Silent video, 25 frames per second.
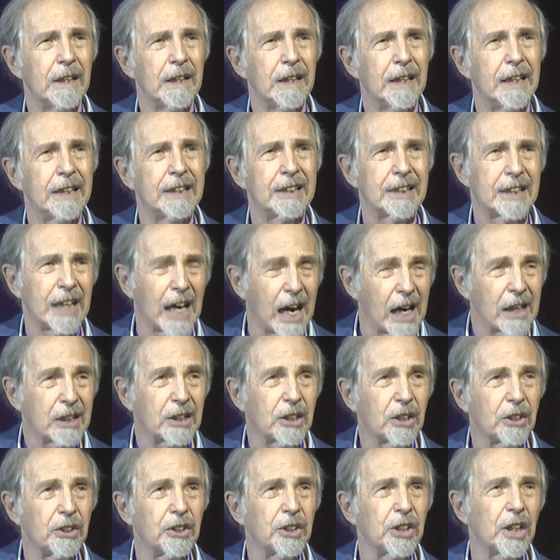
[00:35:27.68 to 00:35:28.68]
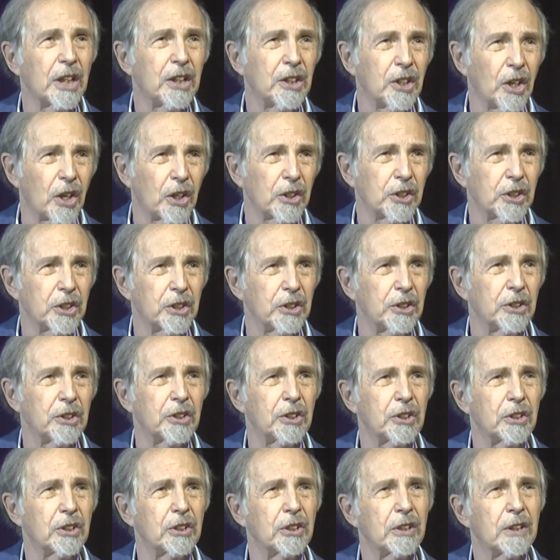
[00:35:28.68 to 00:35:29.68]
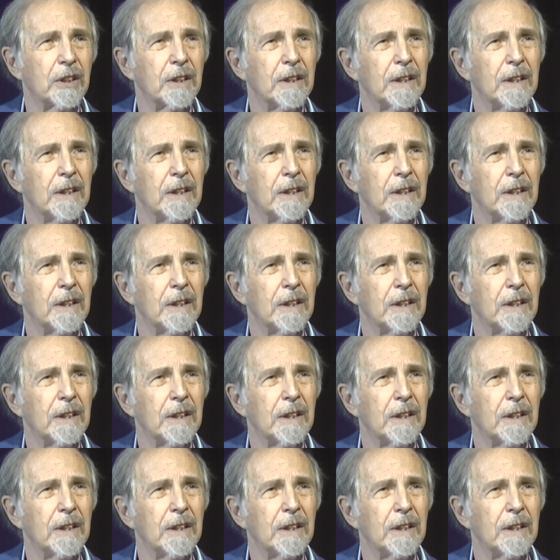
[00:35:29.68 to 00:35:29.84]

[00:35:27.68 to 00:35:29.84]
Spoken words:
It's doctors and nurses